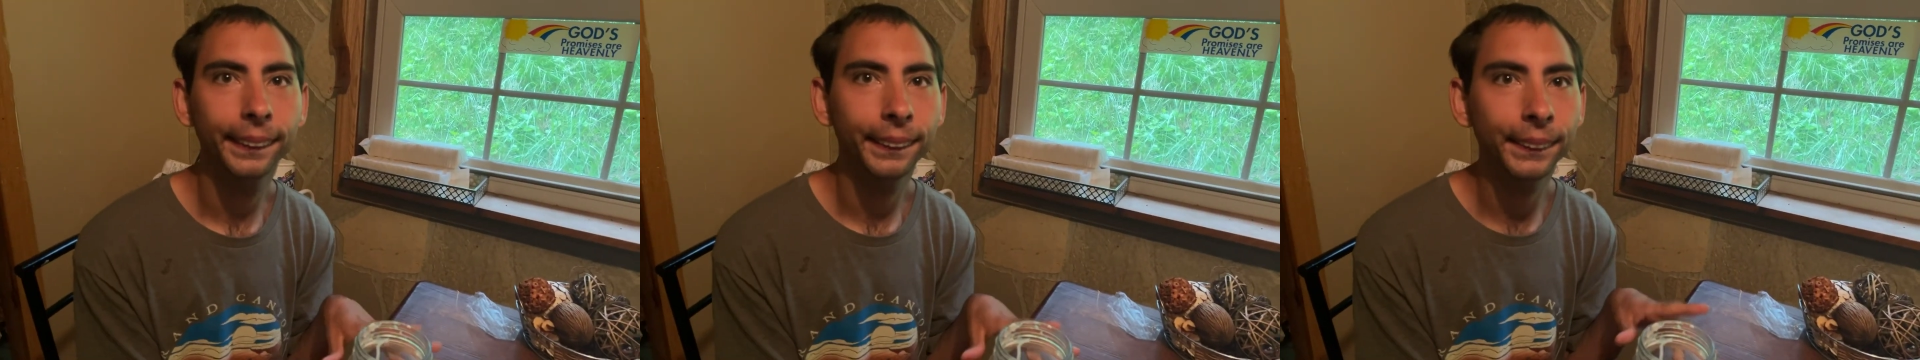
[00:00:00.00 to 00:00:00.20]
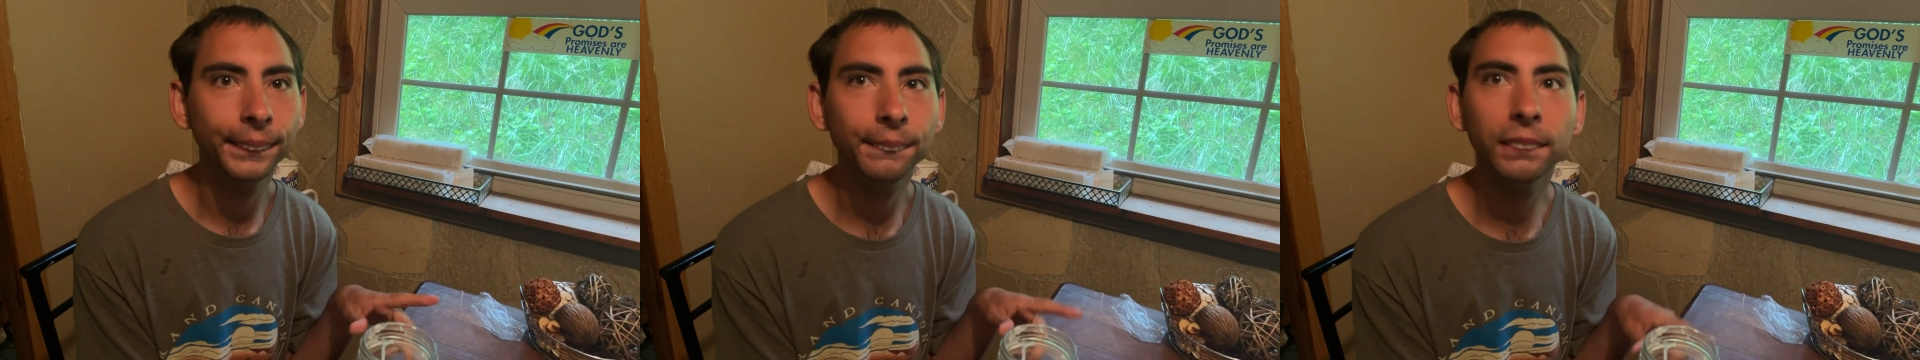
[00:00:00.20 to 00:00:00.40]

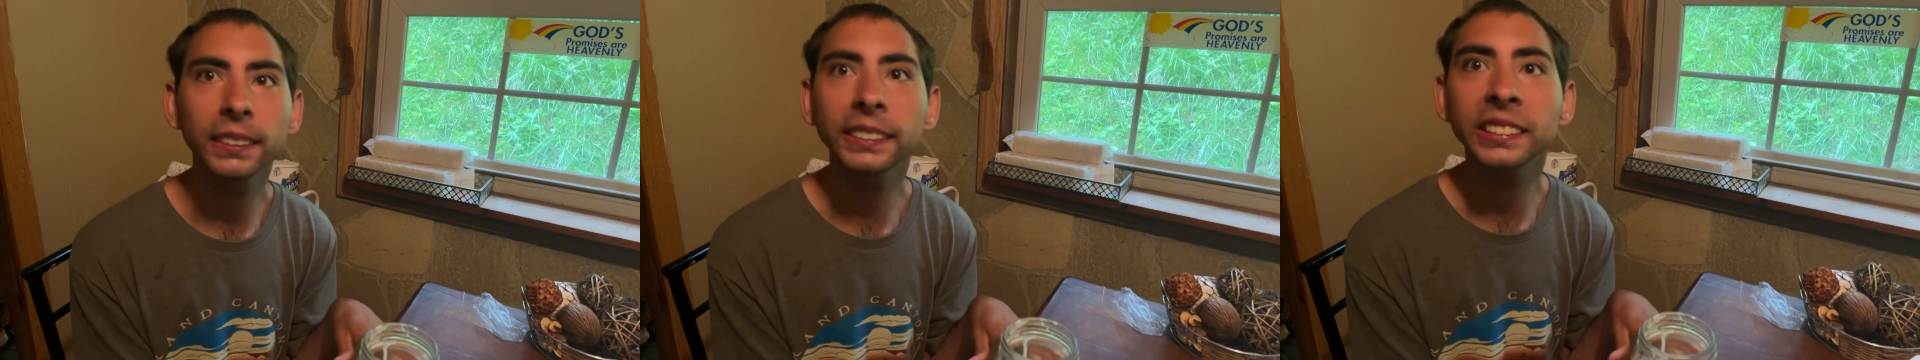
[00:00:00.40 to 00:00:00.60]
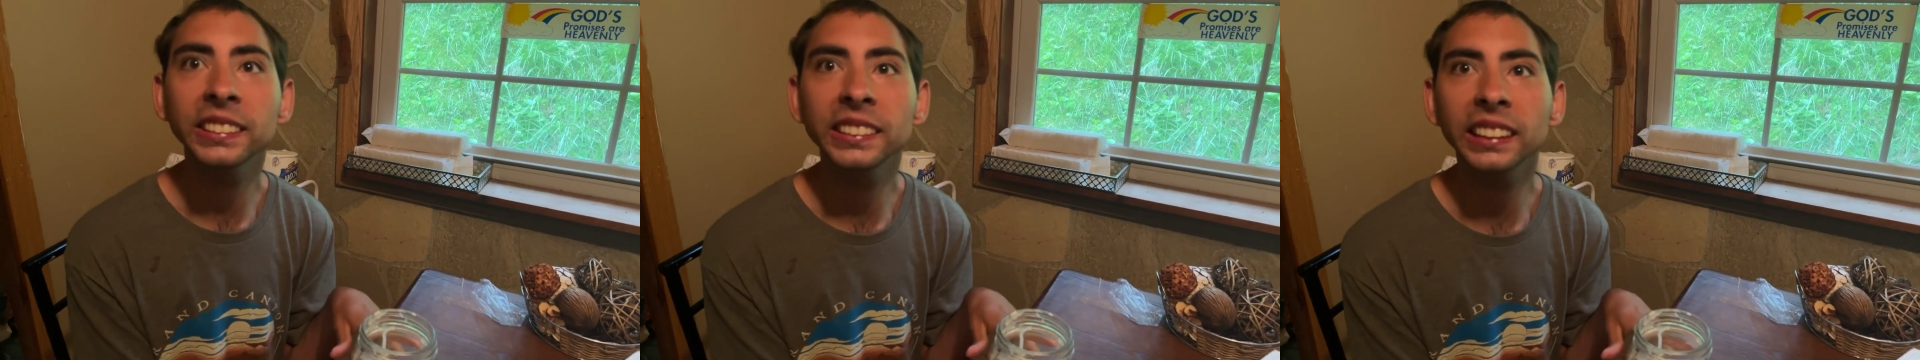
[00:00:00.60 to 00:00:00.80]
And
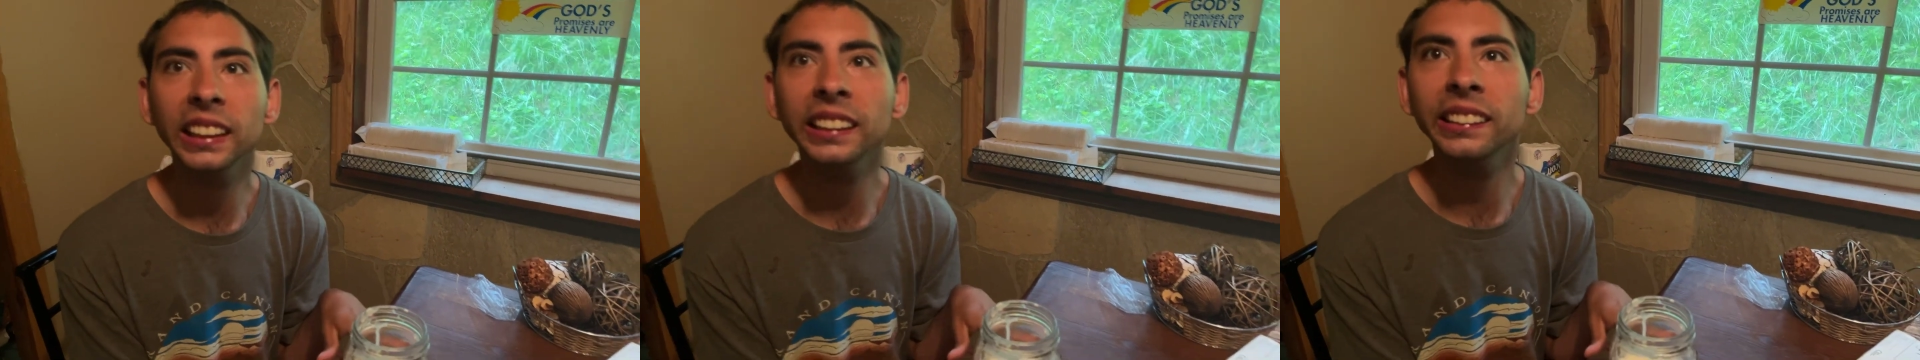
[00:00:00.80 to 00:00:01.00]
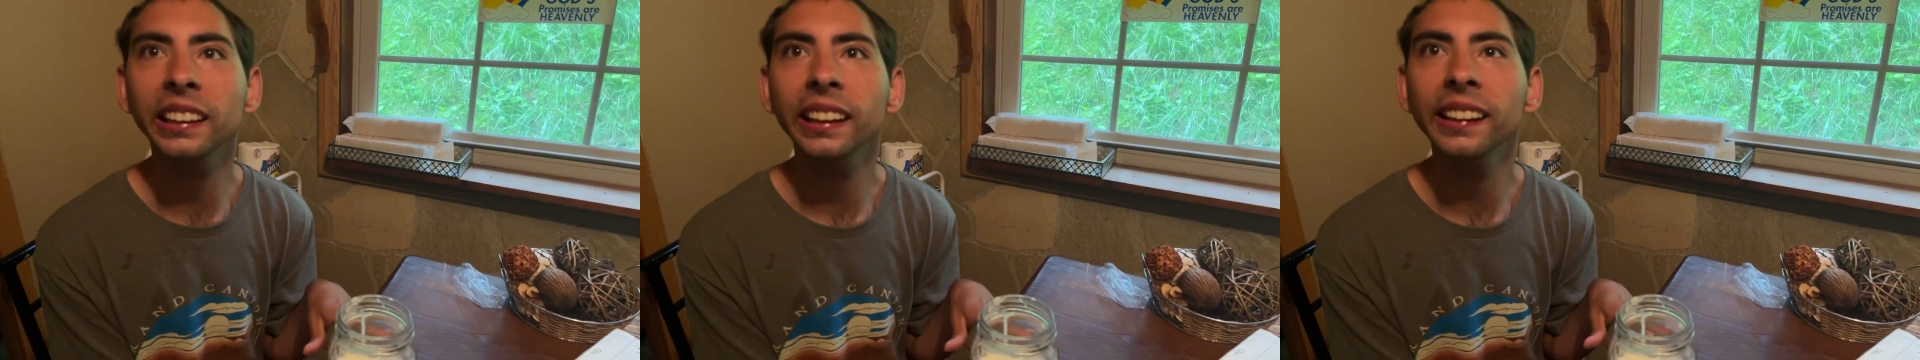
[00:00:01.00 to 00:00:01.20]
here's our, our
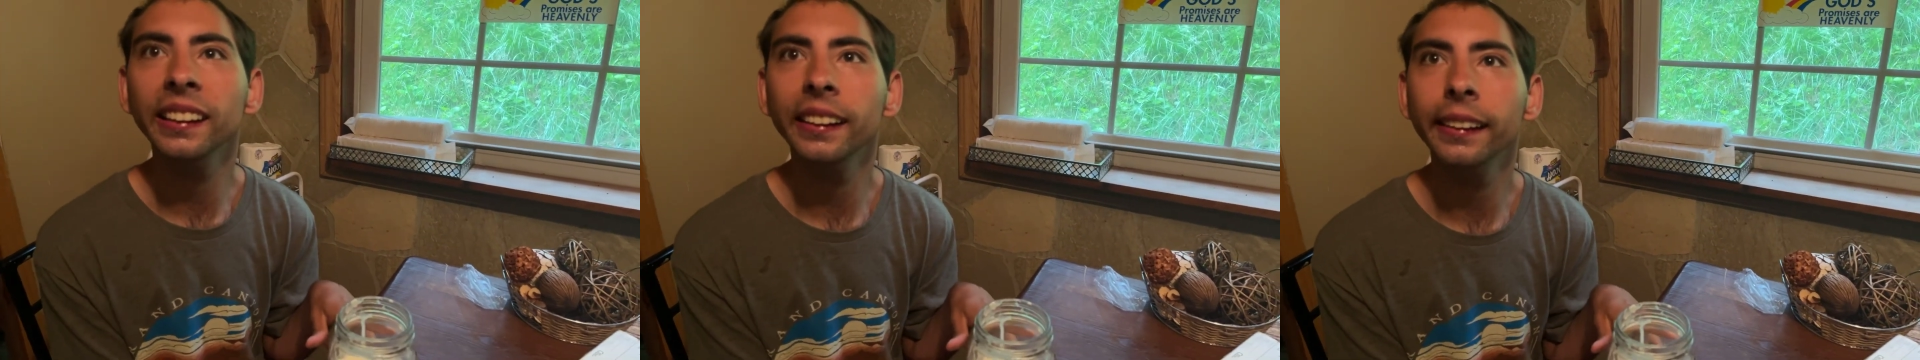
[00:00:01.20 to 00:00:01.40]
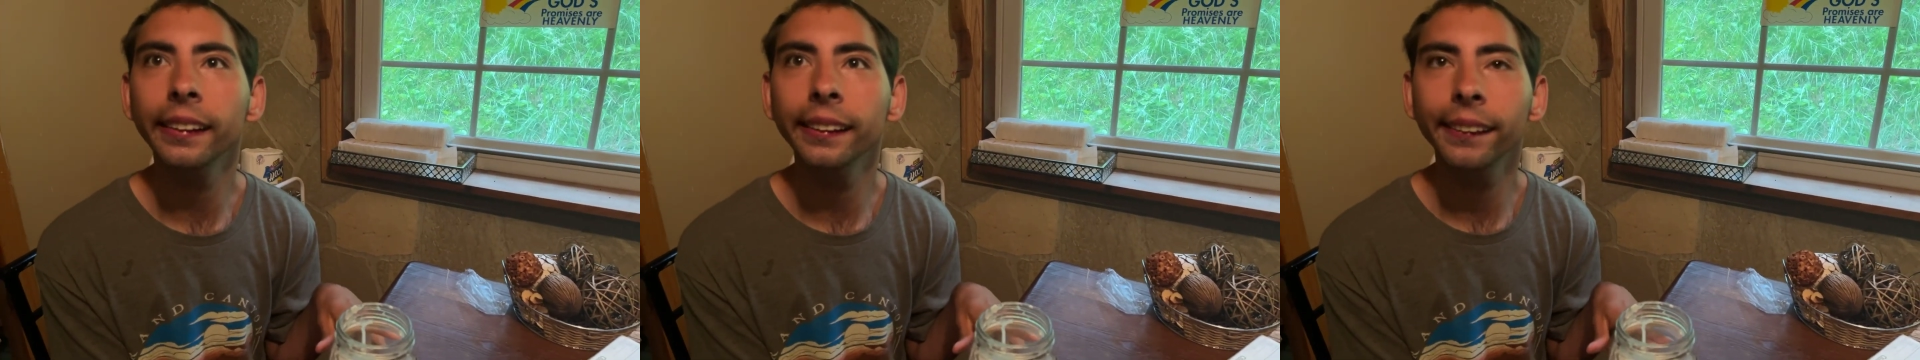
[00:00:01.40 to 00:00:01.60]
other
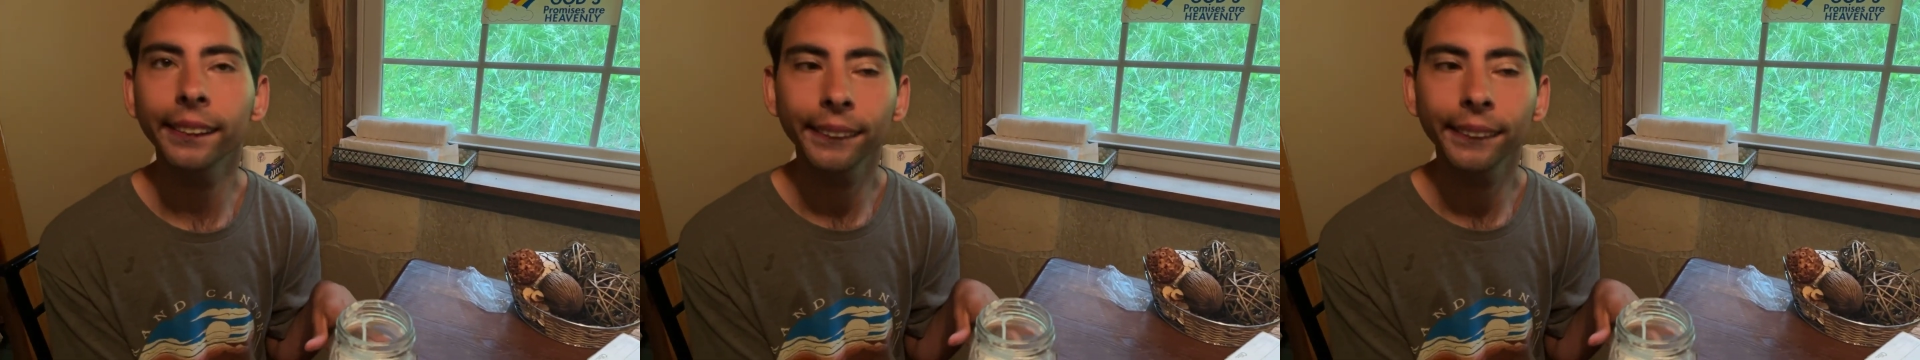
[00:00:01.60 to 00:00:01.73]
sour